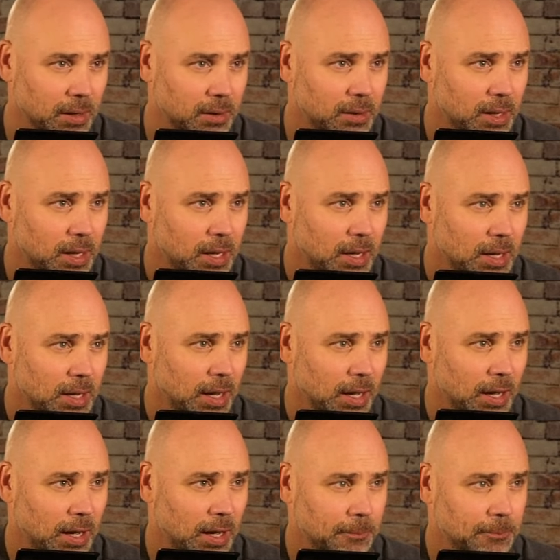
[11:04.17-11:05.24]

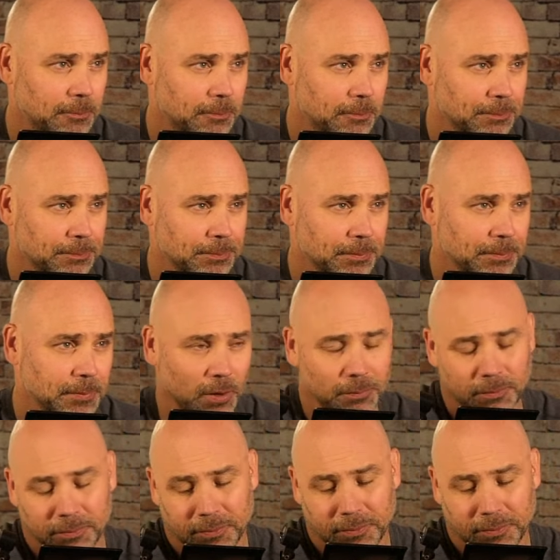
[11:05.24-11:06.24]
And, you know,